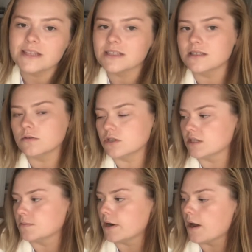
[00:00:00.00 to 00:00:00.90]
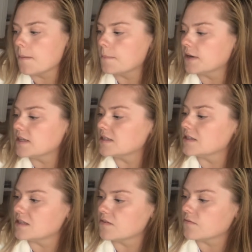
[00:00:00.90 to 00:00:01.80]
it's still Jesmonite, but it's a
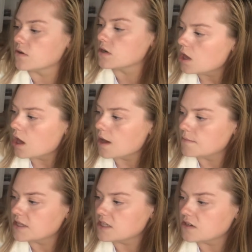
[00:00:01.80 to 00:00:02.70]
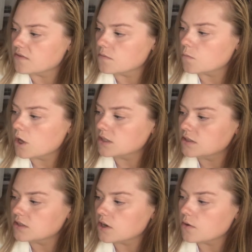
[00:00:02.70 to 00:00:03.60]
different one.
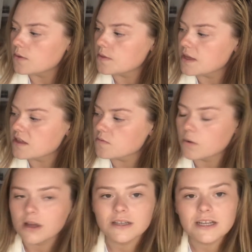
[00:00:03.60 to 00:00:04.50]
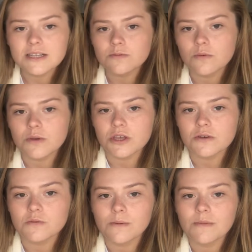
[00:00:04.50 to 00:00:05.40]
So this one is what we
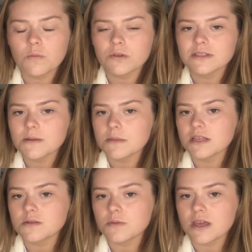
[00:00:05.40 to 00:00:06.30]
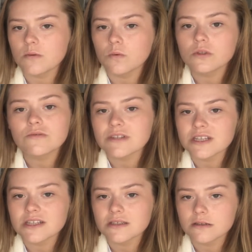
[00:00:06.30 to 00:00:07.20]
use when we want something to be water
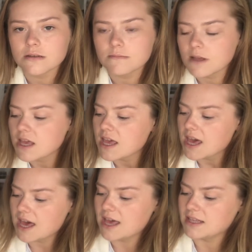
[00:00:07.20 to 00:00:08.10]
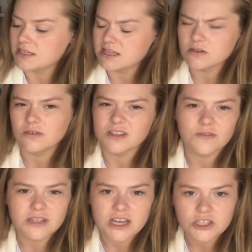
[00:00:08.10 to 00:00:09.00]
resistant, and it's got a
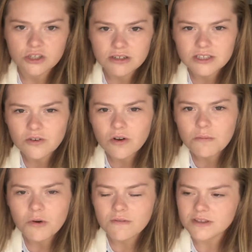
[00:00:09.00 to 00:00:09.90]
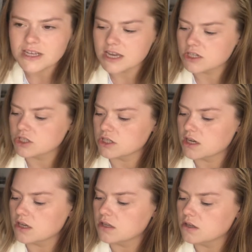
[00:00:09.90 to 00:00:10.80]
different texture. It's got more of a
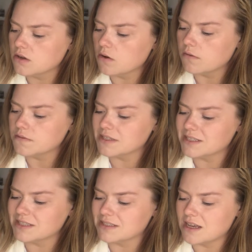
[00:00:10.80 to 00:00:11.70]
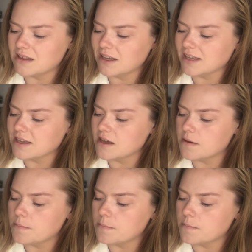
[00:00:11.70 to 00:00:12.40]
texture of like a